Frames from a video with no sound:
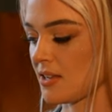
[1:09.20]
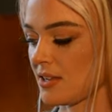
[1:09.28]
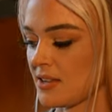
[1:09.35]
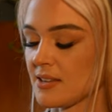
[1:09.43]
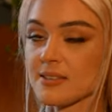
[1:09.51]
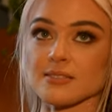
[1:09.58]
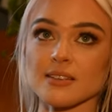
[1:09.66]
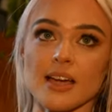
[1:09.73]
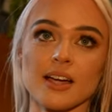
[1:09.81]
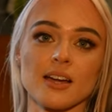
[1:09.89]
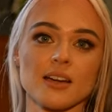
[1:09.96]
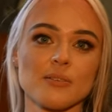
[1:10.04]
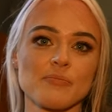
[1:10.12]
is
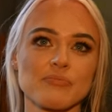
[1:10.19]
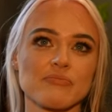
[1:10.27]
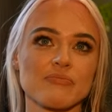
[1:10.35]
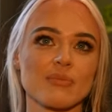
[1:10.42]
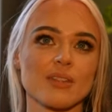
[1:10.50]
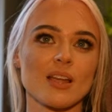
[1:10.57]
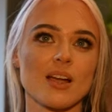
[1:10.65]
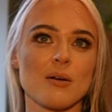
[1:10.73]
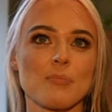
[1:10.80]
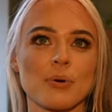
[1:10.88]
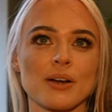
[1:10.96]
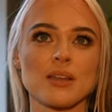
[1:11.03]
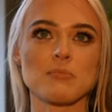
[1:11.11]
like a
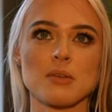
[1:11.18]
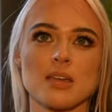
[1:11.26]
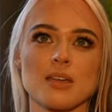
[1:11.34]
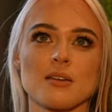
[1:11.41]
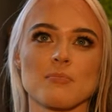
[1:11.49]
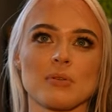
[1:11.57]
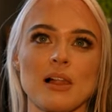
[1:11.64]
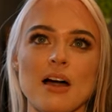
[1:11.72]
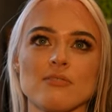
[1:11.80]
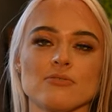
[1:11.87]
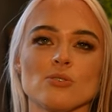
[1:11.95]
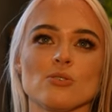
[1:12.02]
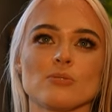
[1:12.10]
pretty big
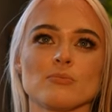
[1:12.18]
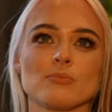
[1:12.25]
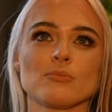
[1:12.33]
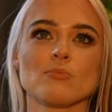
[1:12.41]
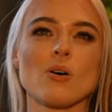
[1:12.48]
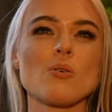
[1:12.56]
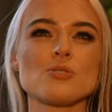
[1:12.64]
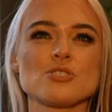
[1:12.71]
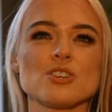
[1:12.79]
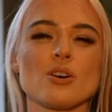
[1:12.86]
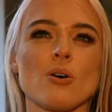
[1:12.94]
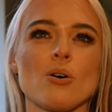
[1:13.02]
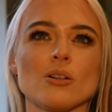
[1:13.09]
platform. What would
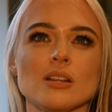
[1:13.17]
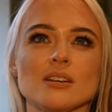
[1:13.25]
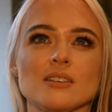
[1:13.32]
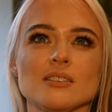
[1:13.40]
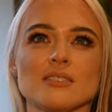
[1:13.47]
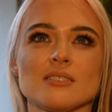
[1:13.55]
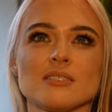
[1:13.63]
you call it?